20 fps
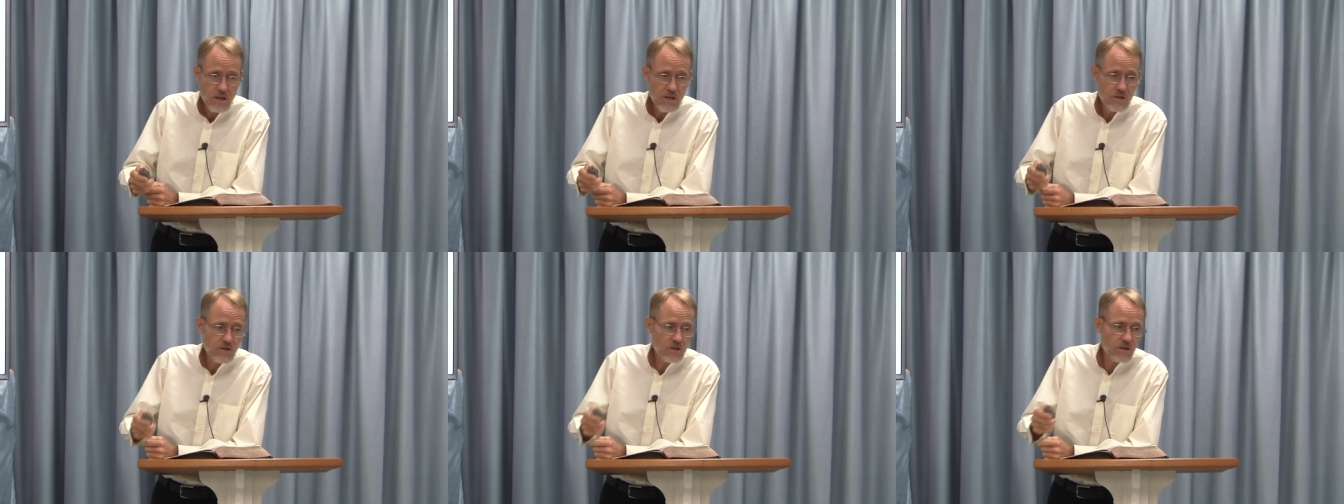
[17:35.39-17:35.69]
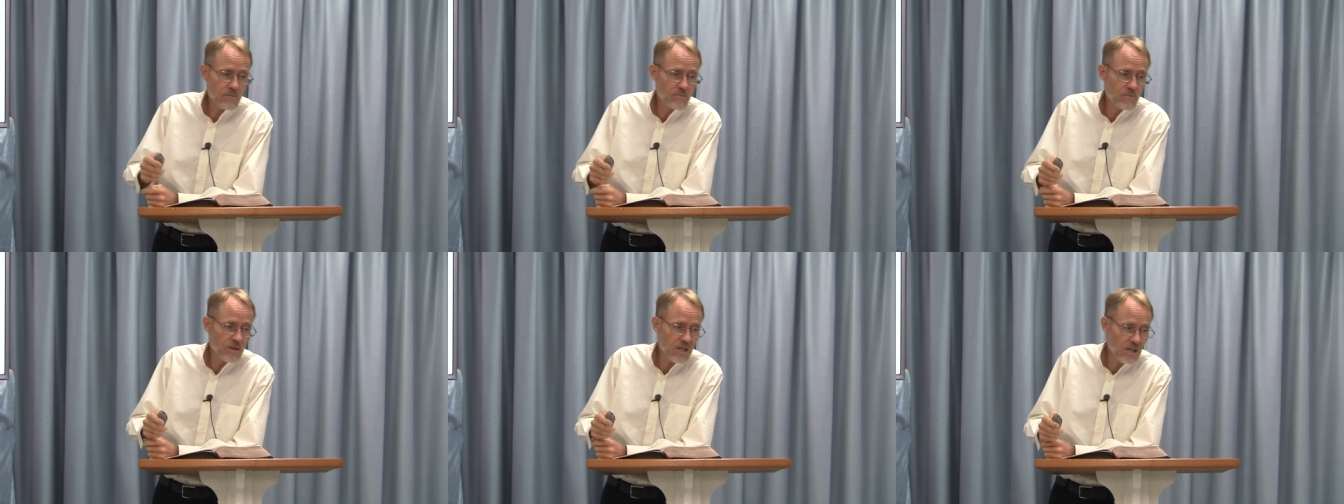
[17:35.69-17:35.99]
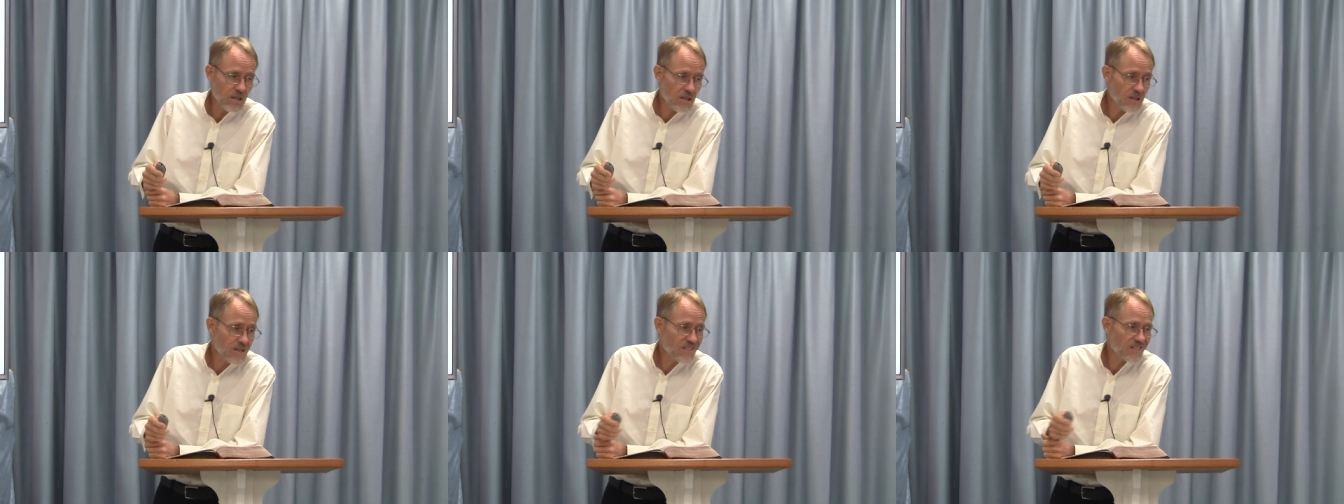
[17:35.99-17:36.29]
should
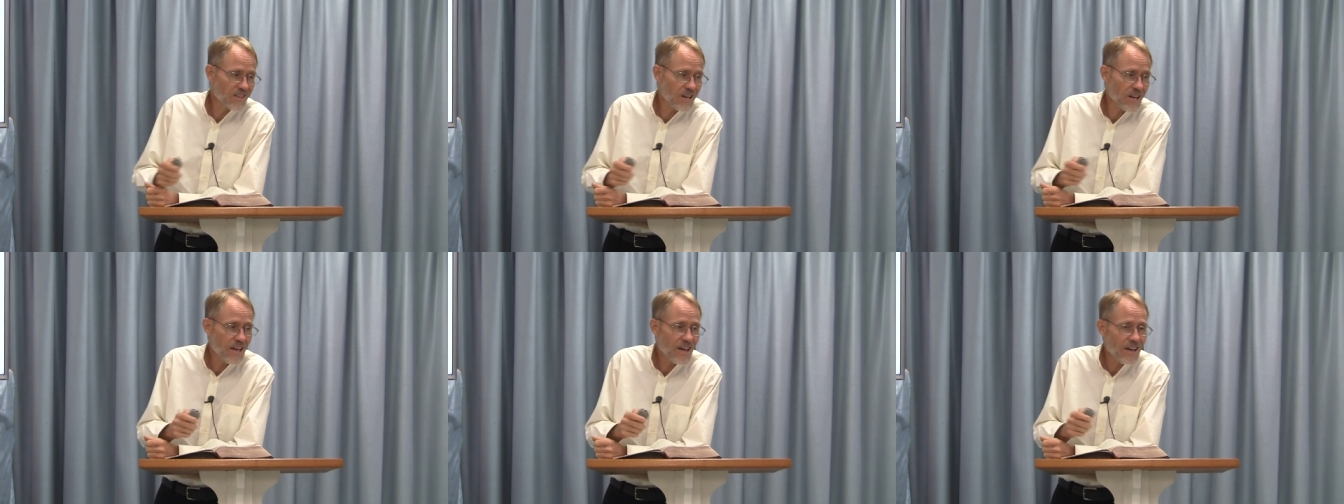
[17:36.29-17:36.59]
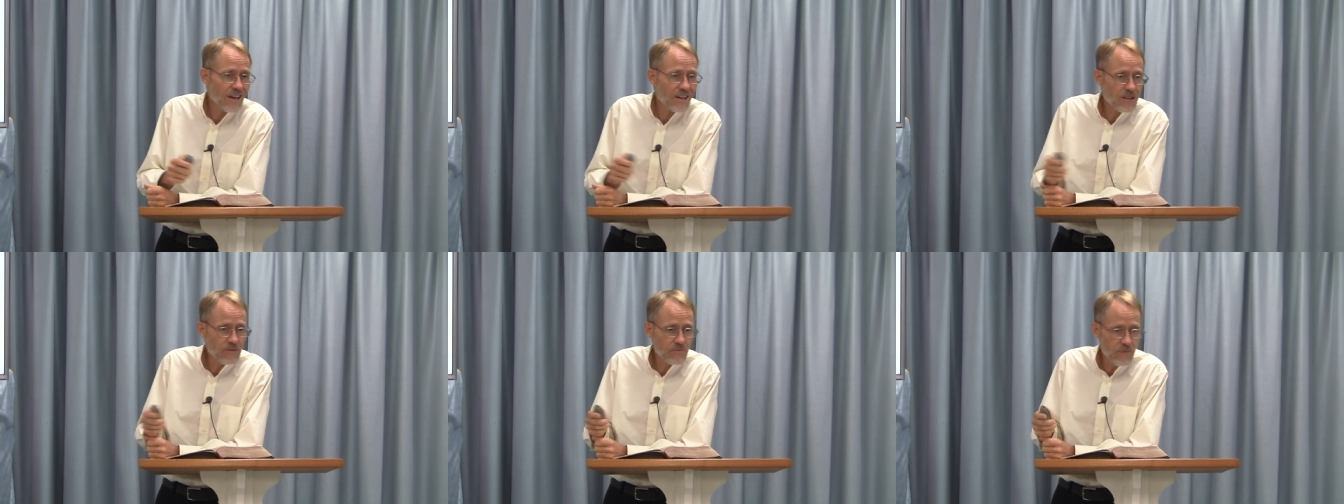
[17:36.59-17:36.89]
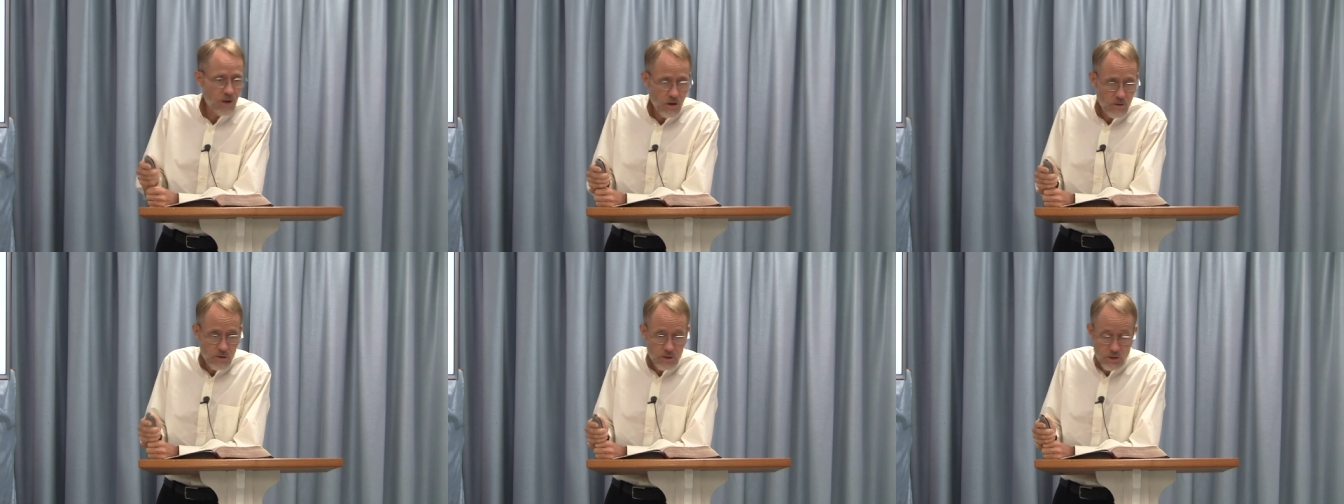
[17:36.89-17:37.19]
be the head of
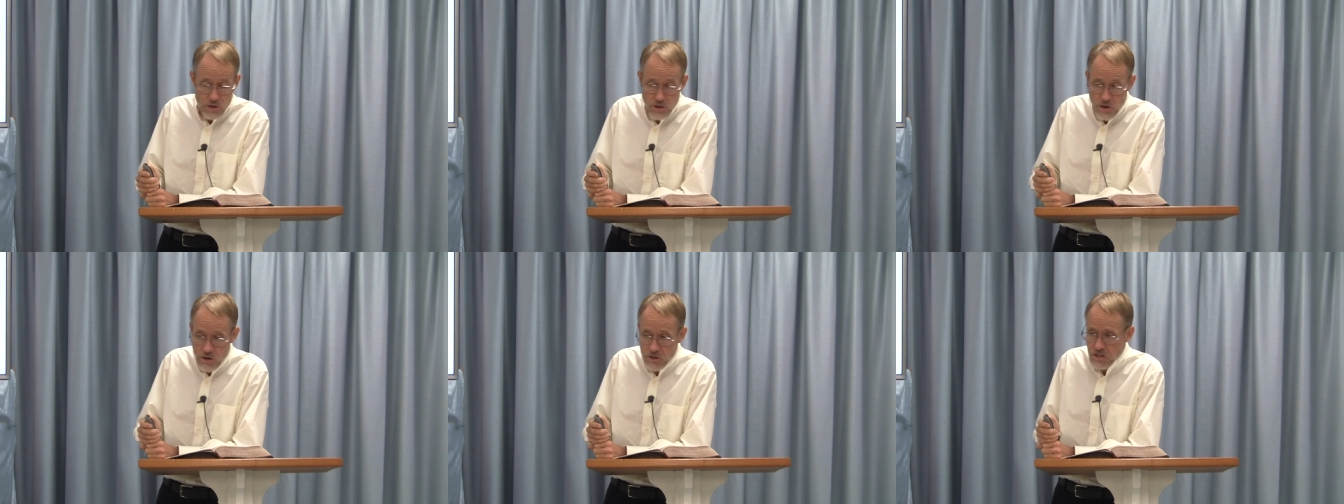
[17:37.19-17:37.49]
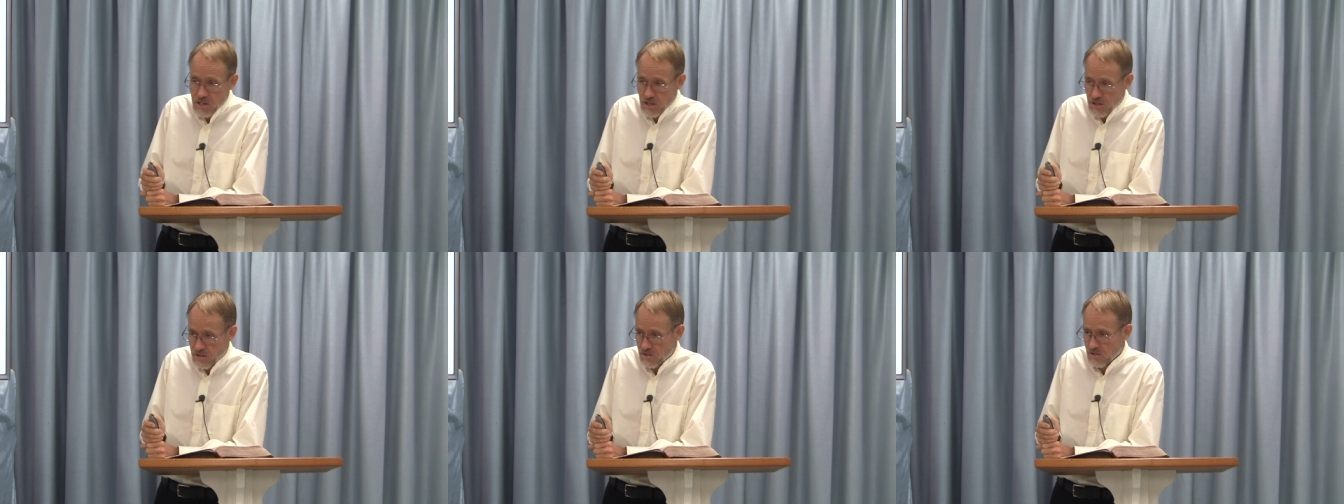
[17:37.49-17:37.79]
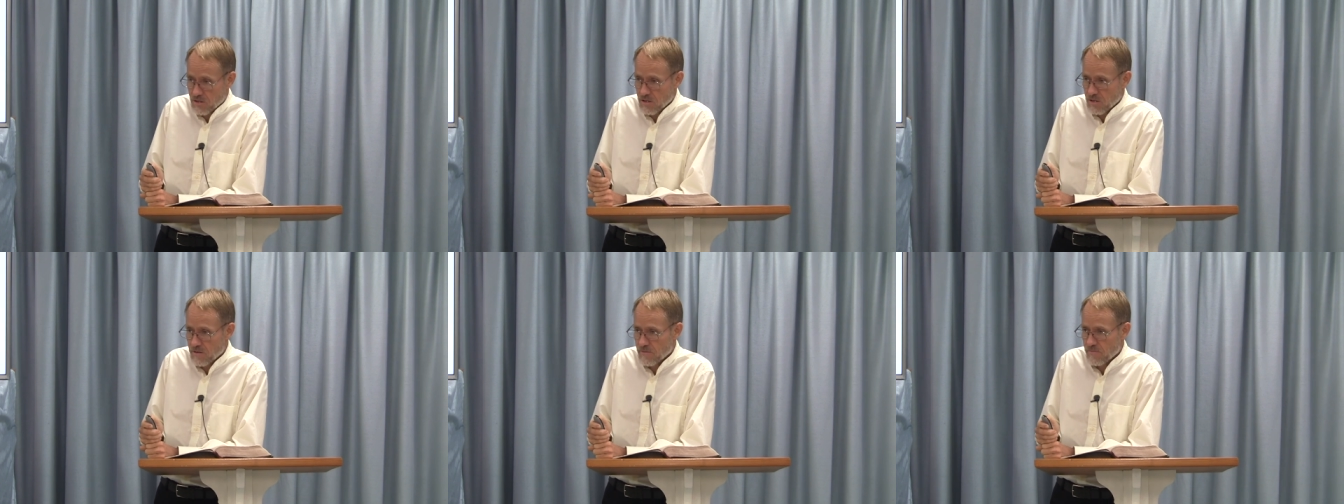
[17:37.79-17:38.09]
all the
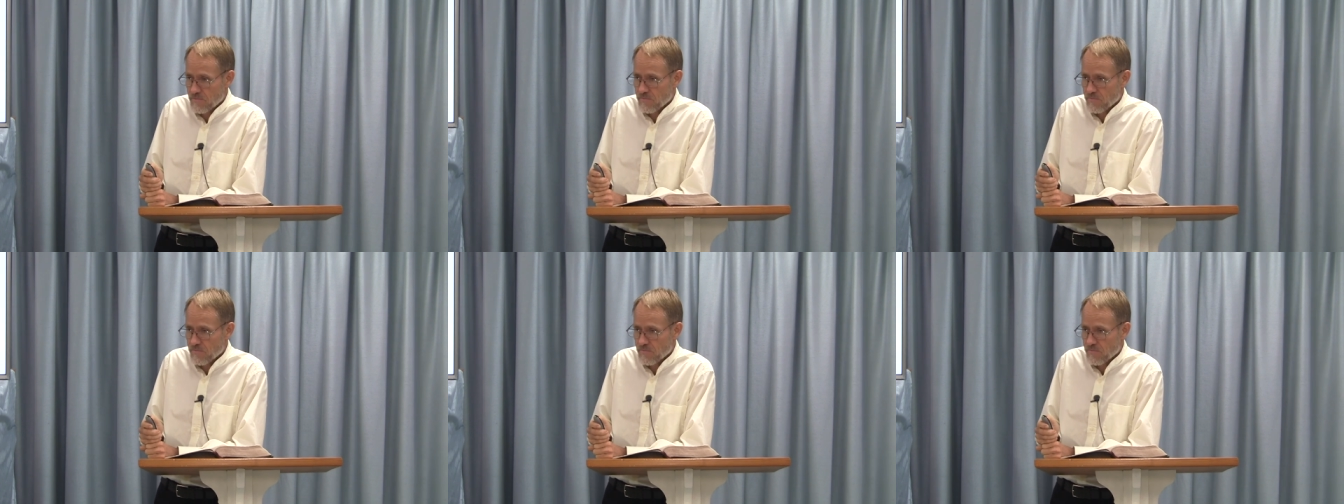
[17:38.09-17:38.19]
churches.